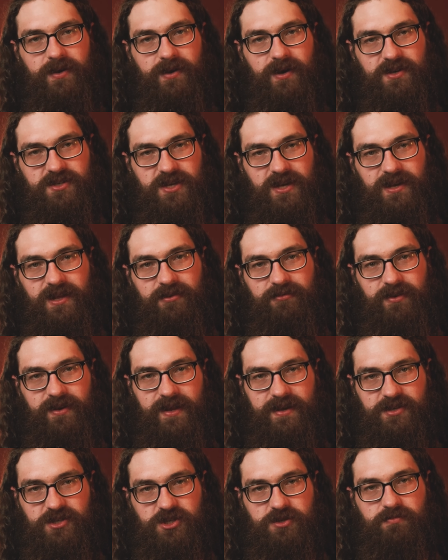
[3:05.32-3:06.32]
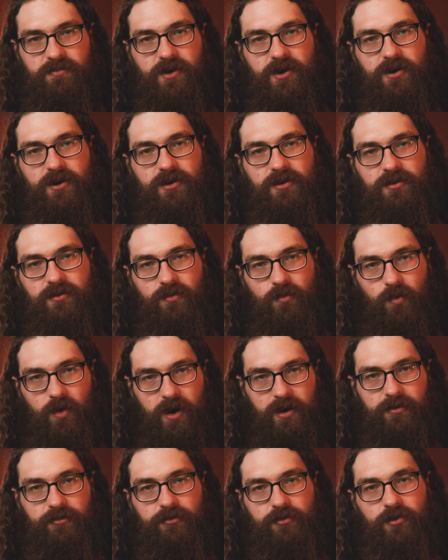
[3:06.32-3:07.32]
because I live in a small
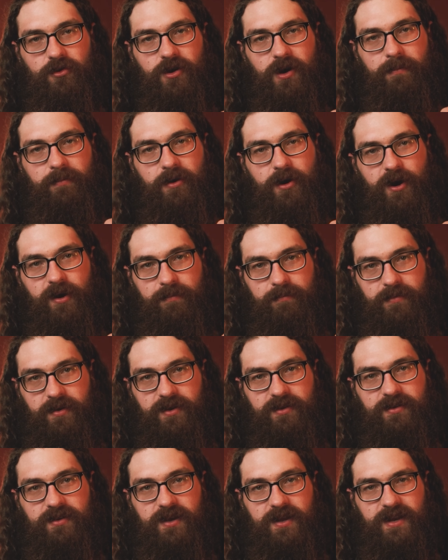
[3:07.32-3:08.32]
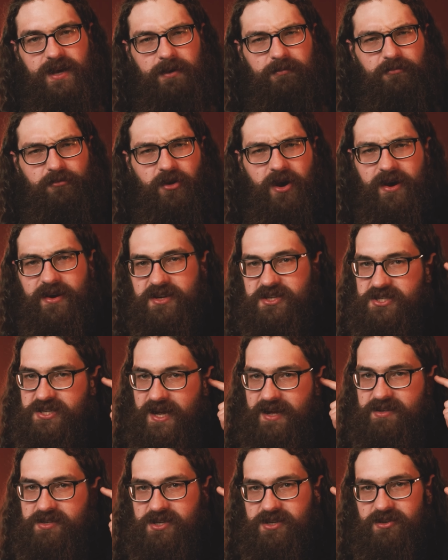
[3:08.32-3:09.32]
one-floor apartment and I'm very
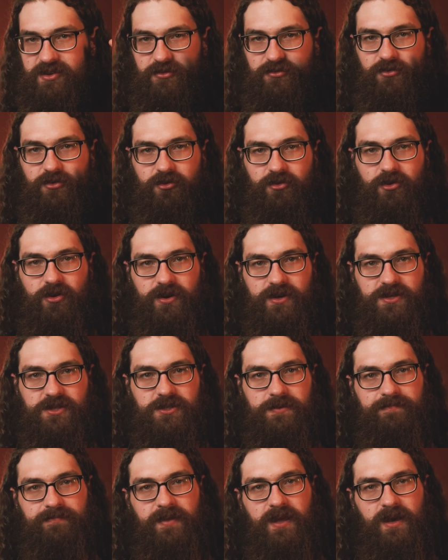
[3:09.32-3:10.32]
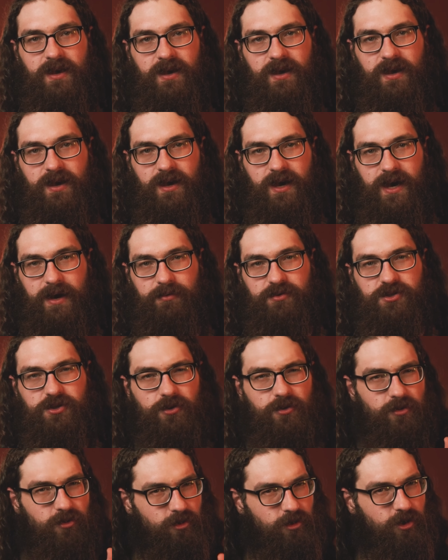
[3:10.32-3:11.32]
sensitive to noise. I was
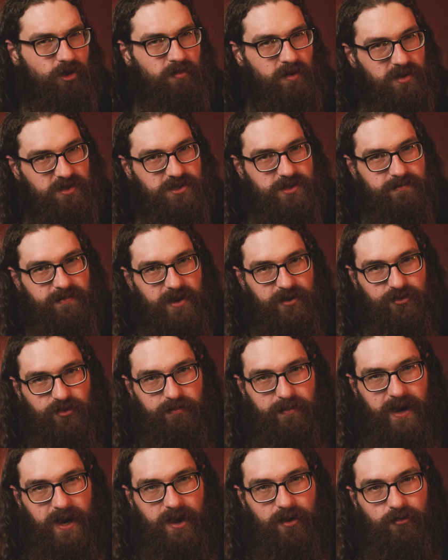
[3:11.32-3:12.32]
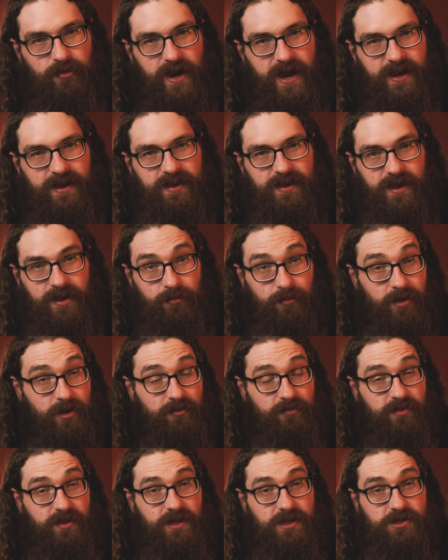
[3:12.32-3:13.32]
almost about to buy a rack and one
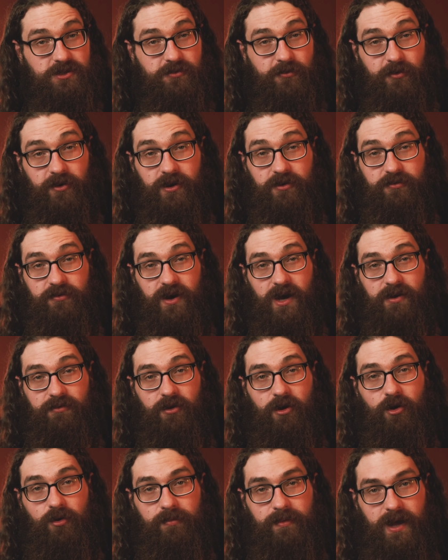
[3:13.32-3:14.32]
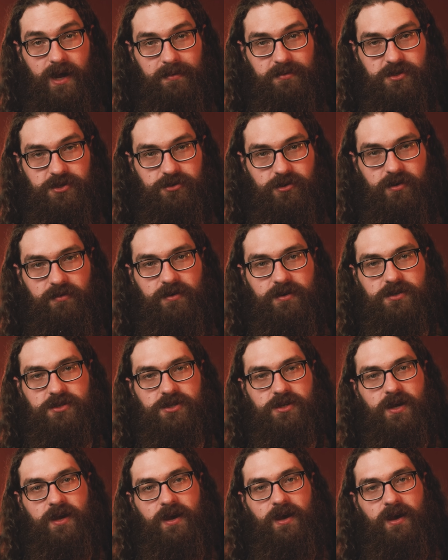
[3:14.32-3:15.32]
of these 45 Home Lab
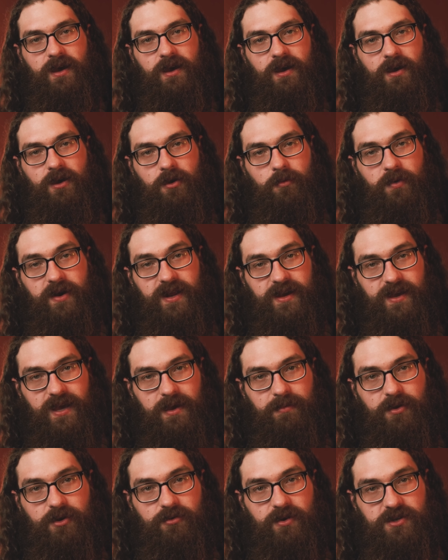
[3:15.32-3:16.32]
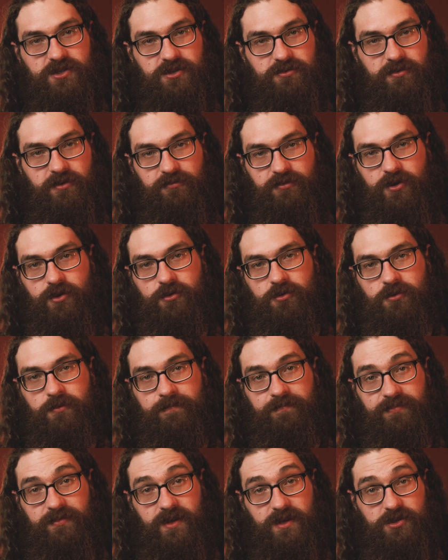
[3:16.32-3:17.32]
servers when I came across a
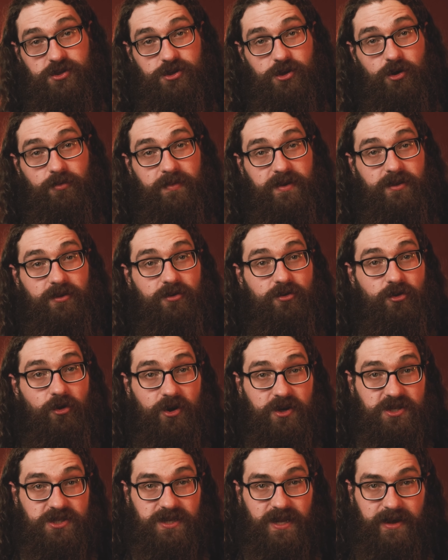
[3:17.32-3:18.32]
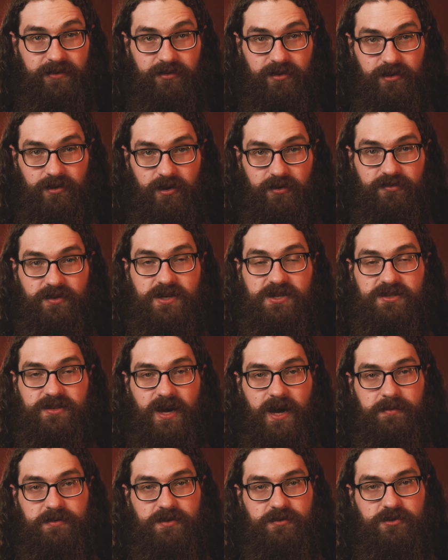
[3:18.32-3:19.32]
review that showed me the noise level of these
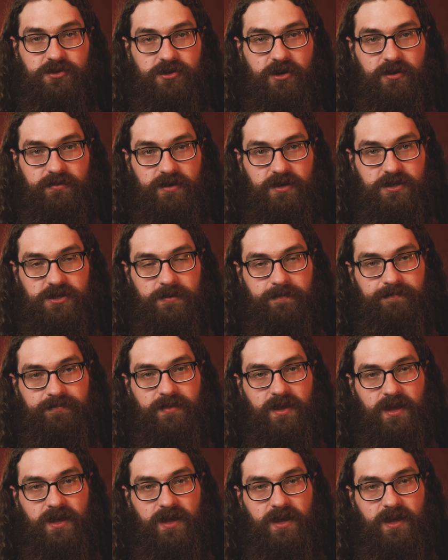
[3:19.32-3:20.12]
types of servers